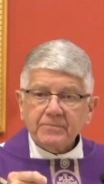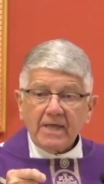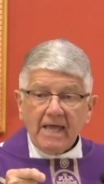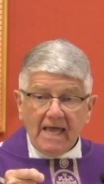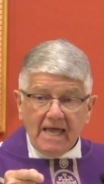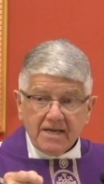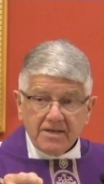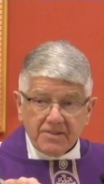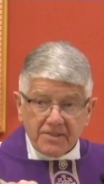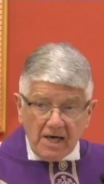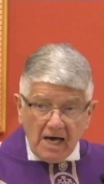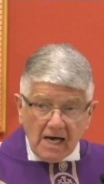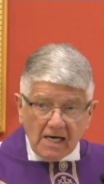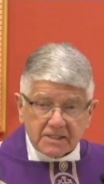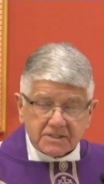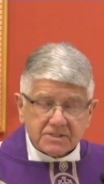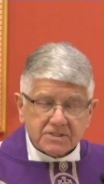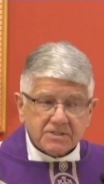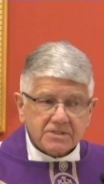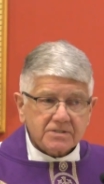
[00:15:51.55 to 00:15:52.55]
and
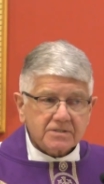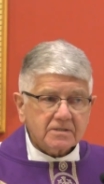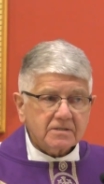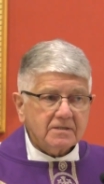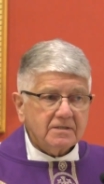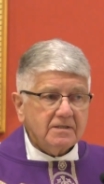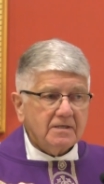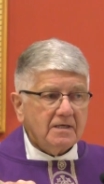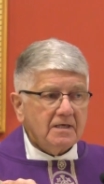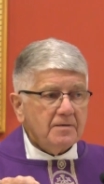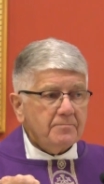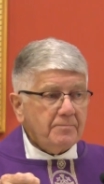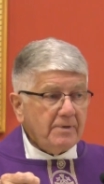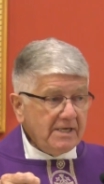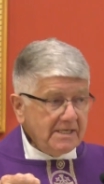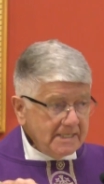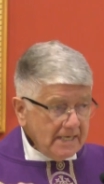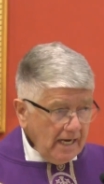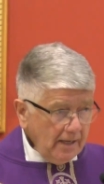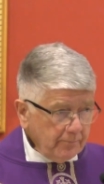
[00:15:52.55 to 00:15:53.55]
thus
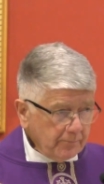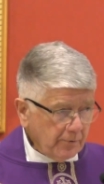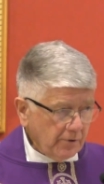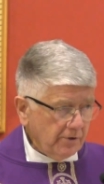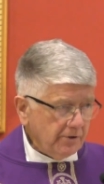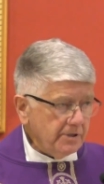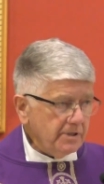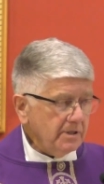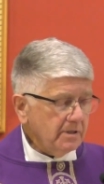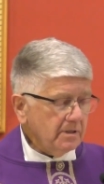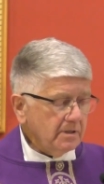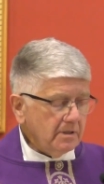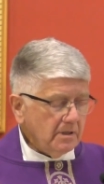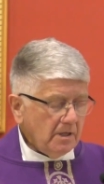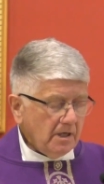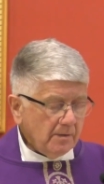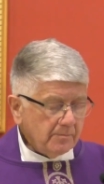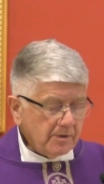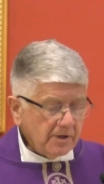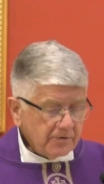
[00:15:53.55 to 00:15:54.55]
be numbered
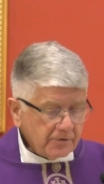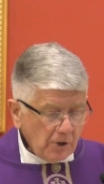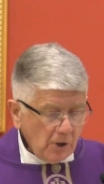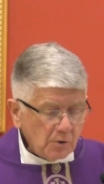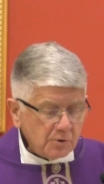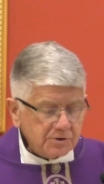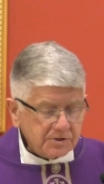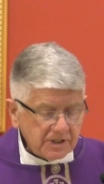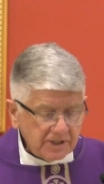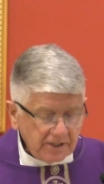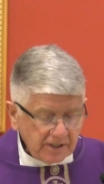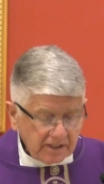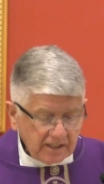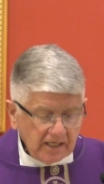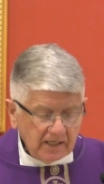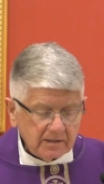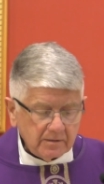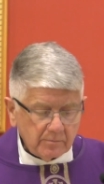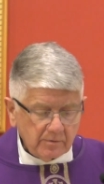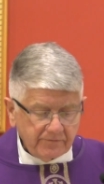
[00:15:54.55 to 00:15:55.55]
among those in the
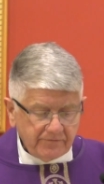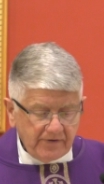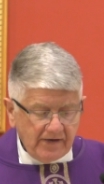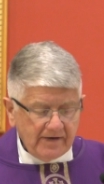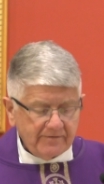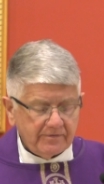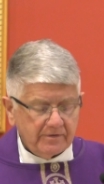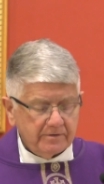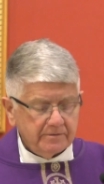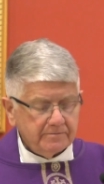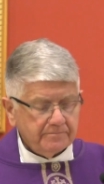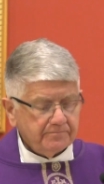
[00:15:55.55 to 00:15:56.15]
kingdom of heaven.